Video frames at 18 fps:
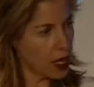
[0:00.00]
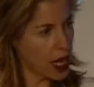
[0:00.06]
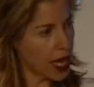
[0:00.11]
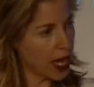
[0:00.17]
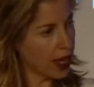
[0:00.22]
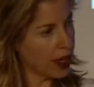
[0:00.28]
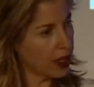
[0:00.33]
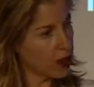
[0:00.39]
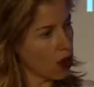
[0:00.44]

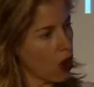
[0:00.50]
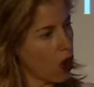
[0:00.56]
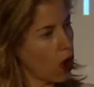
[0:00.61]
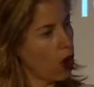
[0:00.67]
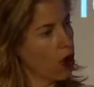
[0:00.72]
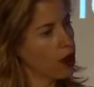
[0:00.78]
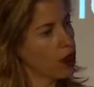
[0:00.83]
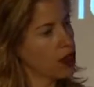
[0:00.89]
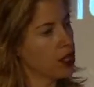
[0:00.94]
and
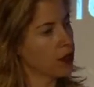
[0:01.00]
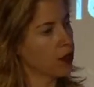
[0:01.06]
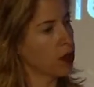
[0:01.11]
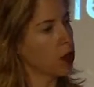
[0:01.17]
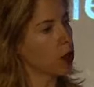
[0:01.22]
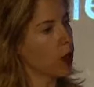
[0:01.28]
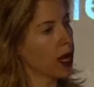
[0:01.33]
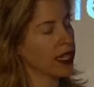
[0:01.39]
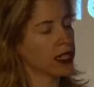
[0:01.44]
all the
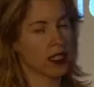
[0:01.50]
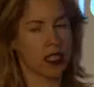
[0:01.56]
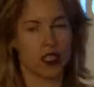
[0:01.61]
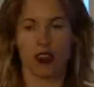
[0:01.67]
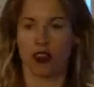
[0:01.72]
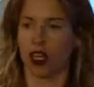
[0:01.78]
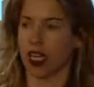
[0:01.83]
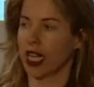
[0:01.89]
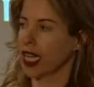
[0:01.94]
different ways that
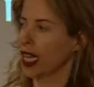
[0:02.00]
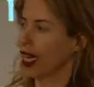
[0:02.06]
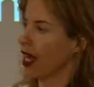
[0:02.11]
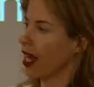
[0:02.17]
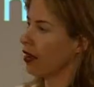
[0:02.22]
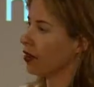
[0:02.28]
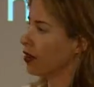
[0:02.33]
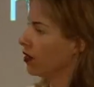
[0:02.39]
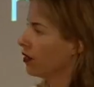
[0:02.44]
you're gonna get
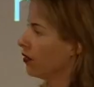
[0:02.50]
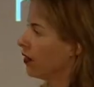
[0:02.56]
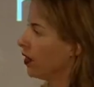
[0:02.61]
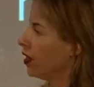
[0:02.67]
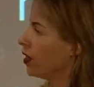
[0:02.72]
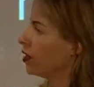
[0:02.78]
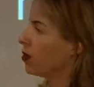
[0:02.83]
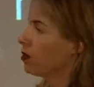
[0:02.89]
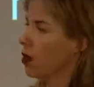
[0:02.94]
out the
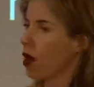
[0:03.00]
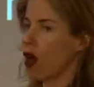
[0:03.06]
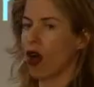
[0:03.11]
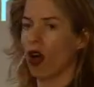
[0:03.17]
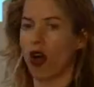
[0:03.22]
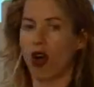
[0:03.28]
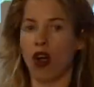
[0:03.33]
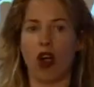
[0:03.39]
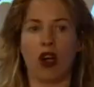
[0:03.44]
film
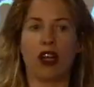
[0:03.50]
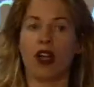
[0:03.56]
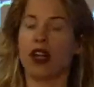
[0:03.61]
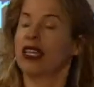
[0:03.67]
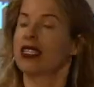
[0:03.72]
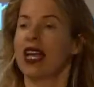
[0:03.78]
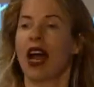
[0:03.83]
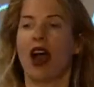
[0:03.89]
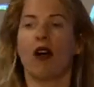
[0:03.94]
are,
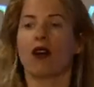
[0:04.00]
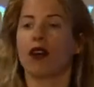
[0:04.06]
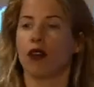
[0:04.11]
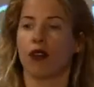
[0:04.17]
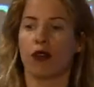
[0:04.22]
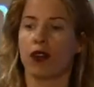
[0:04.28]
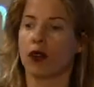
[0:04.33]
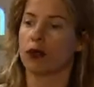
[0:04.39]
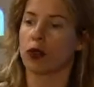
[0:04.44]
is how your
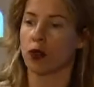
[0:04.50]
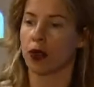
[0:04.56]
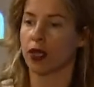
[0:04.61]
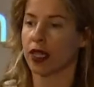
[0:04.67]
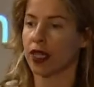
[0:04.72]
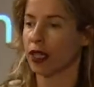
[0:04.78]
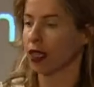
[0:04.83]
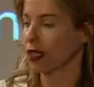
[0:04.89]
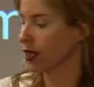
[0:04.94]
film's
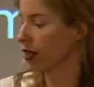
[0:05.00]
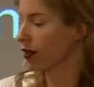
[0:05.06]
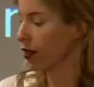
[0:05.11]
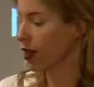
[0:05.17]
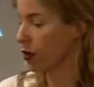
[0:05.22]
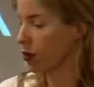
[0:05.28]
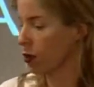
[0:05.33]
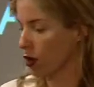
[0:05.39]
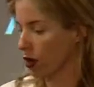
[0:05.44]
really gonna live
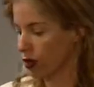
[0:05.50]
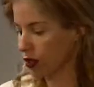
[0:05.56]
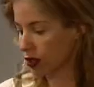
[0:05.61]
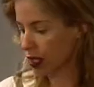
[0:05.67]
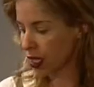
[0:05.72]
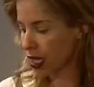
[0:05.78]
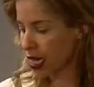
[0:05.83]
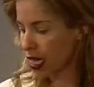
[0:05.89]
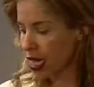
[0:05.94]
in the world.
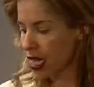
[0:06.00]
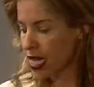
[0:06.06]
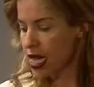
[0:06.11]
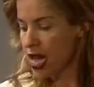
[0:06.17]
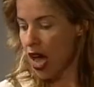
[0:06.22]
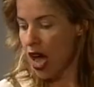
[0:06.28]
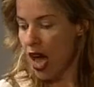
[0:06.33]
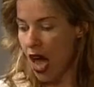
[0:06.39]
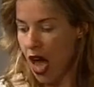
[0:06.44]

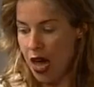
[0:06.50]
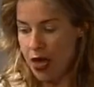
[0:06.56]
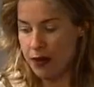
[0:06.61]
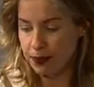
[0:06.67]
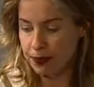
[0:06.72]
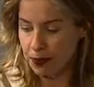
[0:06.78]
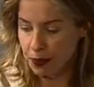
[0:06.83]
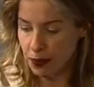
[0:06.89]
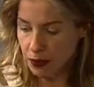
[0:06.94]
Um,
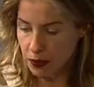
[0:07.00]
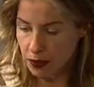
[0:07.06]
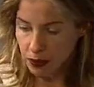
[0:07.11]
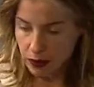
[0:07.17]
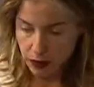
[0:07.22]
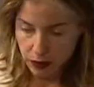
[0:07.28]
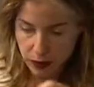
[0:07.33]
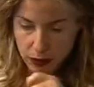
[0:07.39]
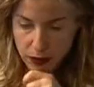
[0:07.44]

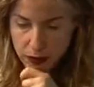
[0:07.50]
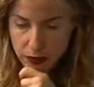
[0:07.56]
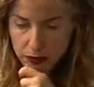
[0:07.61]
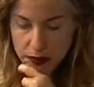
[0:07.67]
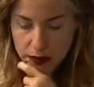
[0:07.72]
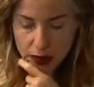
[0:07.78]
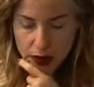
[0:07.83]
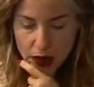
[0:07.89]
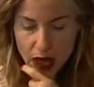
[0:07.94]

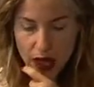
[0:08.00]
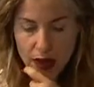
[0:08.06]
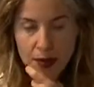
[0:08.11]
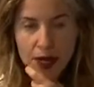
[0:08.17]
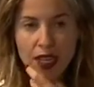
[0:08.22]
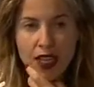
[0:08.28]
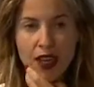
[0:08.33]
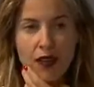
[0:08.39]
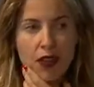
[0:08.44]
I'm
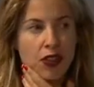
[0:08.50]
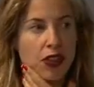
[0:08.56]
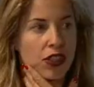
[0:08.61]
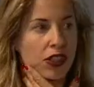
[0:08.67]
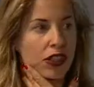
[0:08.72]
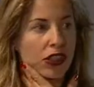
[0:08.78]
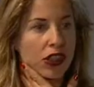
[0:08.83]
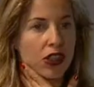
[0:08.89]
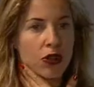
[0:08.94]
going to give you just
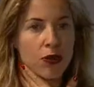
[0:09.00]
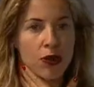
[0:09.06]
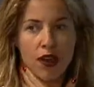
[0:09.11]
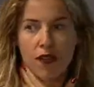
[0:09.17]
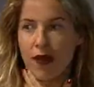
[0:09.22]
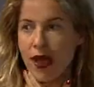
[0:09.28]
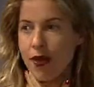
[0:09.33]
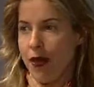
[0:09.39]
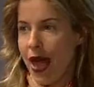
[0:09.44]
a little bit
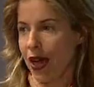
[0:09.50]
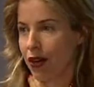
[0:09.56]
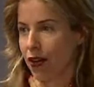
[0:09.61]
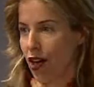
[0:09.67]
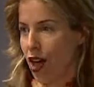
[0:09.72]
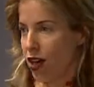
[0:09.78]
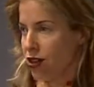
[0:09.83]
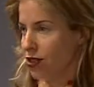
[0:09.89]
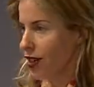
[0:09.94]
of my
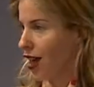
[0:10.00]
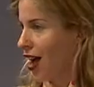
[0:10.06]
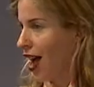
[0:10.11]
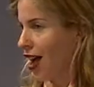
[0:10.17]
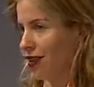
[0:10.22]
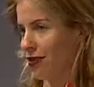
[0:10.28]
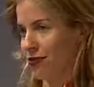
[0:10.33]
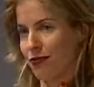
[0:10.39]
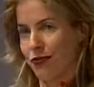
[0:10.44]
background.
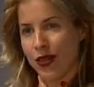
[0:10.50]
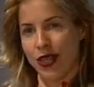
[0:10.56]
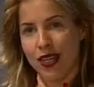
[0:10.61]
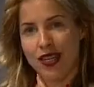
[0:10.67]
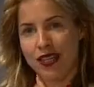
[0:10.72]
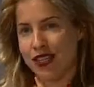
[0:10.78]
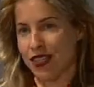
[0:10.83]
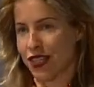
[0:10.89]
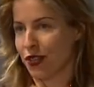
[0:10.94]
I've been
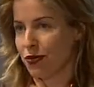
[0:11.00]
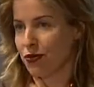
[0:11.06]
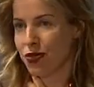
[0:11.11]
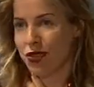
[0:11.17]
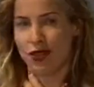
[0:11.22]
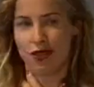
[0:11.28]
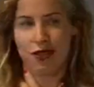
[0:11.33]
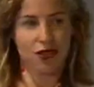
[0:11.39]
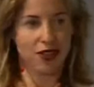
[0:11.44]
into
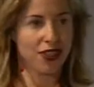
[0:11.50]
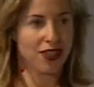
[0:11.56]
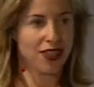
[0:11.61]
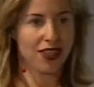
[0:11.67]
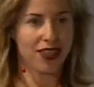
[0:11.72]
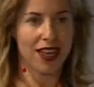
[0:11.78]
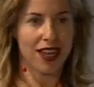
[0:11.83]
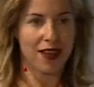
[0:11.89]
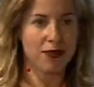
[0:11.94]
computers
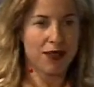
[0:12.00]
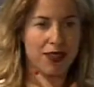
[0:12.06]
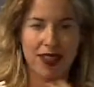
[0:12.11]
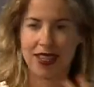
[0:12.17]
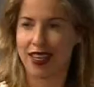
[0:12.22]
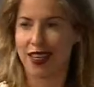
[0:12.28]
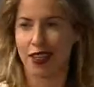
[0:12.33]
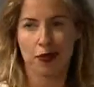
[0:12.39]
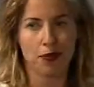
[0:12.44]
since I was a
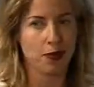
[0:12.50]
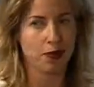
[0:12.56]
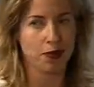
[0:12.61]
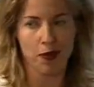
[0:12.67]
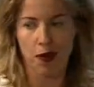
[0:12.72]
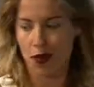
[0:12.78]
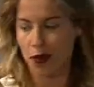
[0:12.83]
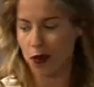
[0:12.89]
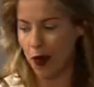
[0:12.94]
kid,
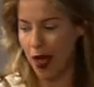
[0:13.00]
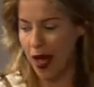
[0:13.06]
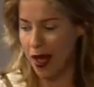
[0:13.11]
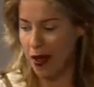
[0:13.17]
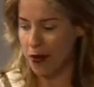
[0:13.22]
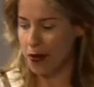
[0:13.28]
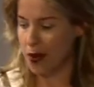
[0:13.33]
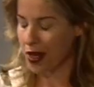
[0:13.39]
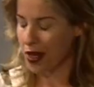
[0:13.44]
before the
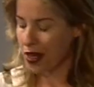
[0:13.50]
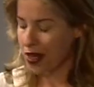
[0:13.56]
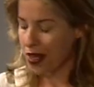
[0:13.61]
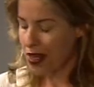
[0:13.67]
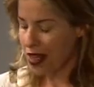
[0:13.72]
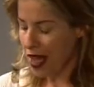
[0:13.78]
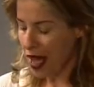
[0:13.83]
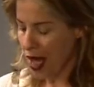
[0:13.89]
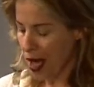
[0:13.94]
web.
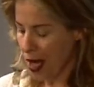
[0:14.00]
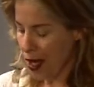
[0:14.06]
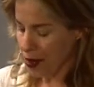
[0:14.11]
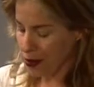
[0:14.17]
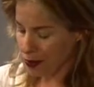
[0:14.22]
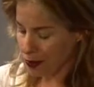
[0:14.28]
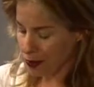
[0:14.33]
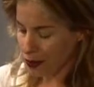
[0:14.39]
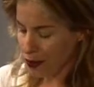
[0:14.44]

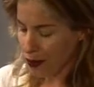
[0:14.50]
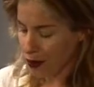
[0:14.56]
Um,